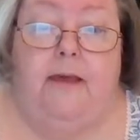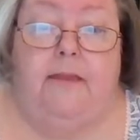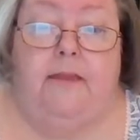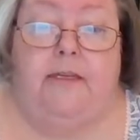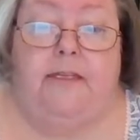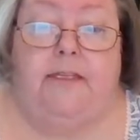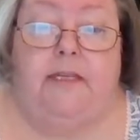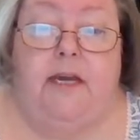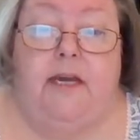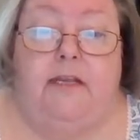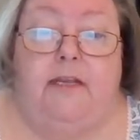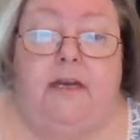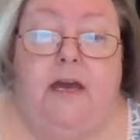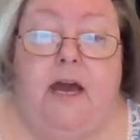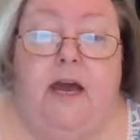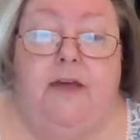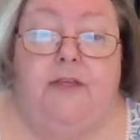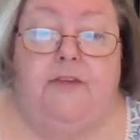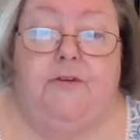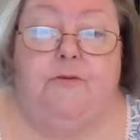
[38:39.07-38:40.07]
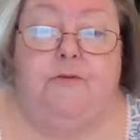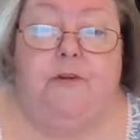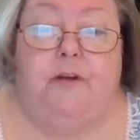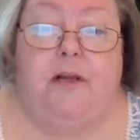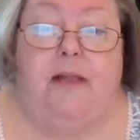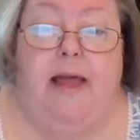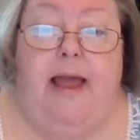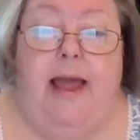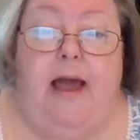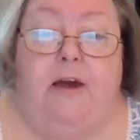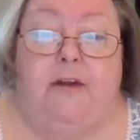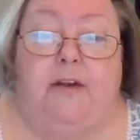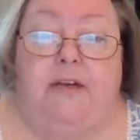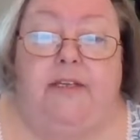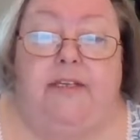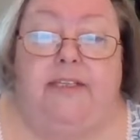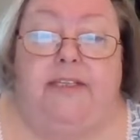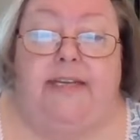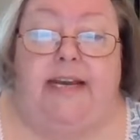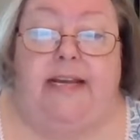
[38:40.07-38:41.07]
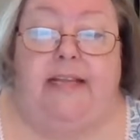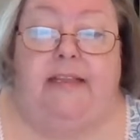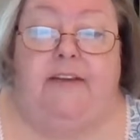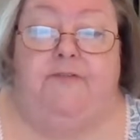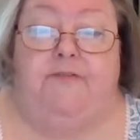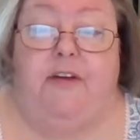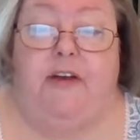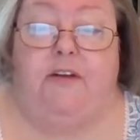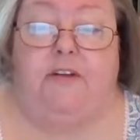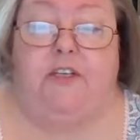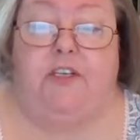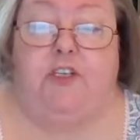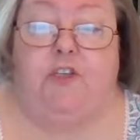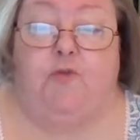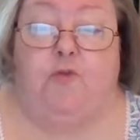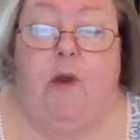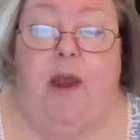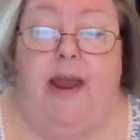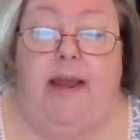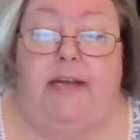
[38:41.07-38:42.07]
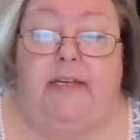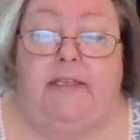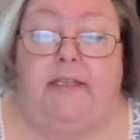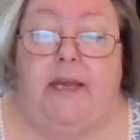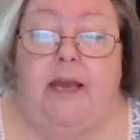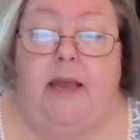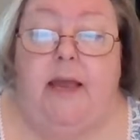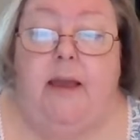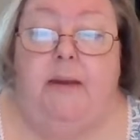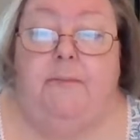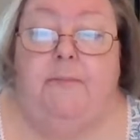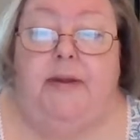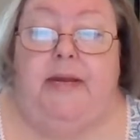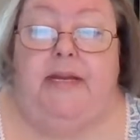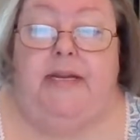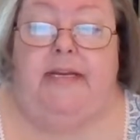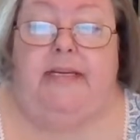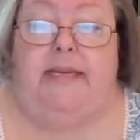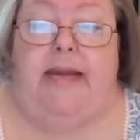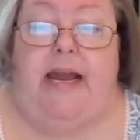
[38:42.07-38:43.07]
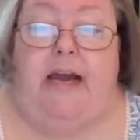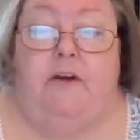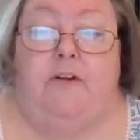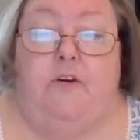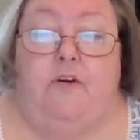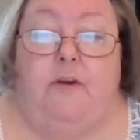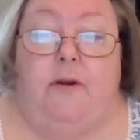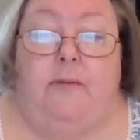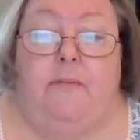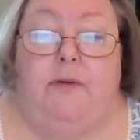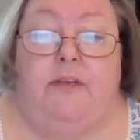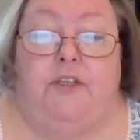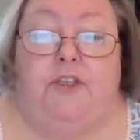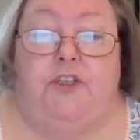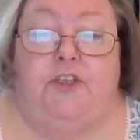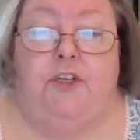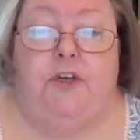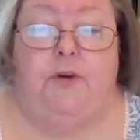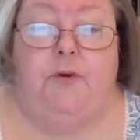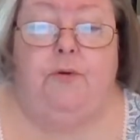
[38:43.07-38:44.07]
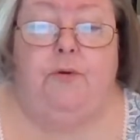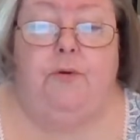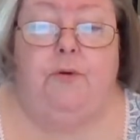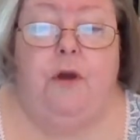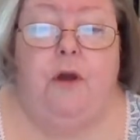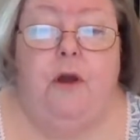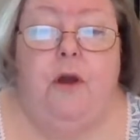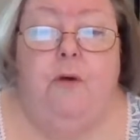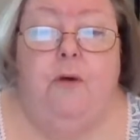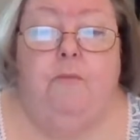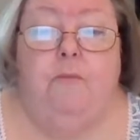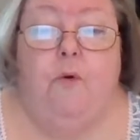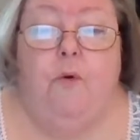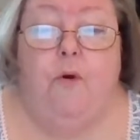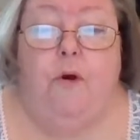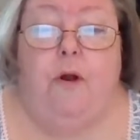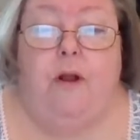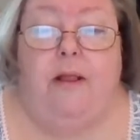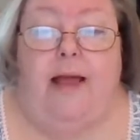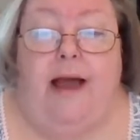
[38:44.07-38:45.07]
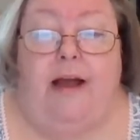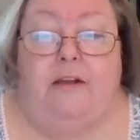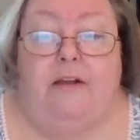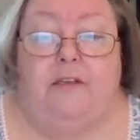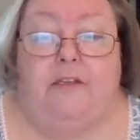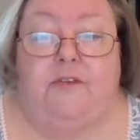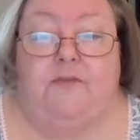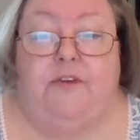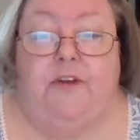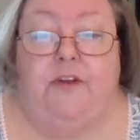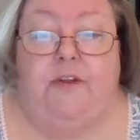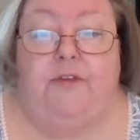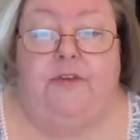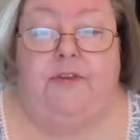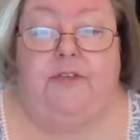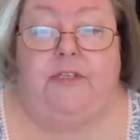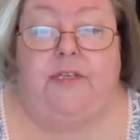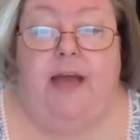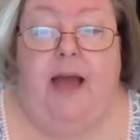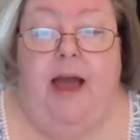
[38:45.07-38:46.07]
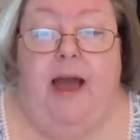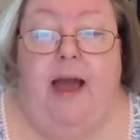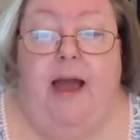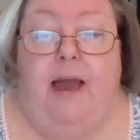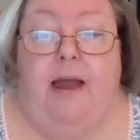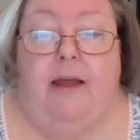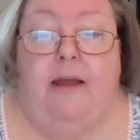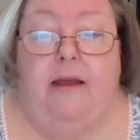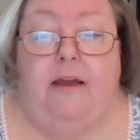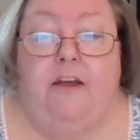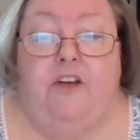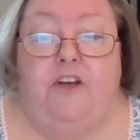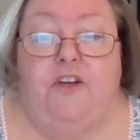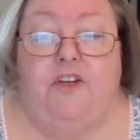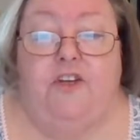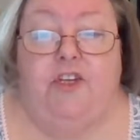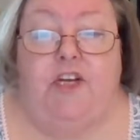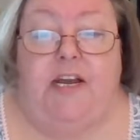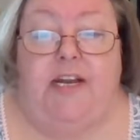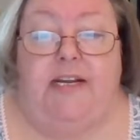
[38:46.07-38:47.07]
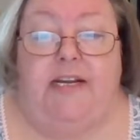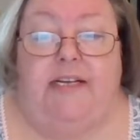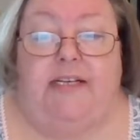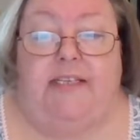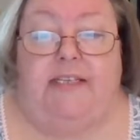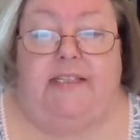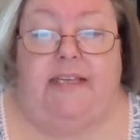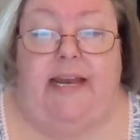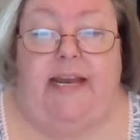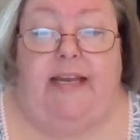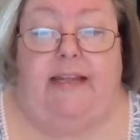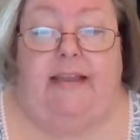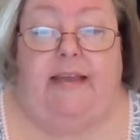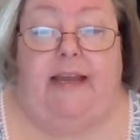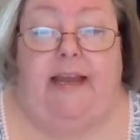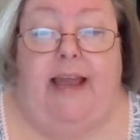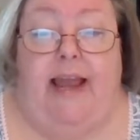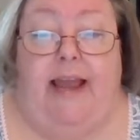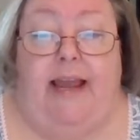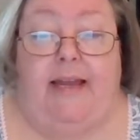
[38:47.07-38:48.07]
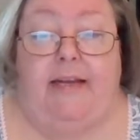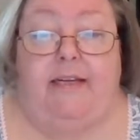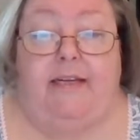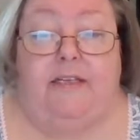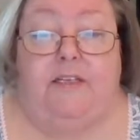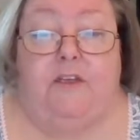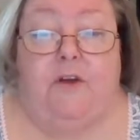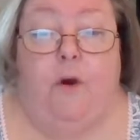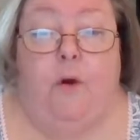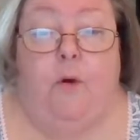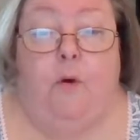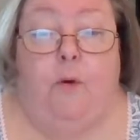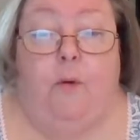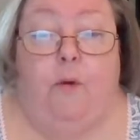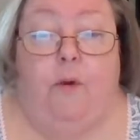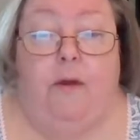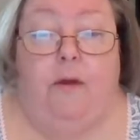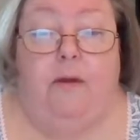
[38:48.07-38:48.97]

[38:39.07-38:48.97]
The sun cut through the cloud, and Stanley felt its rays beating down on him, but soon more clouds filled the sky, shading Stanley and his hole.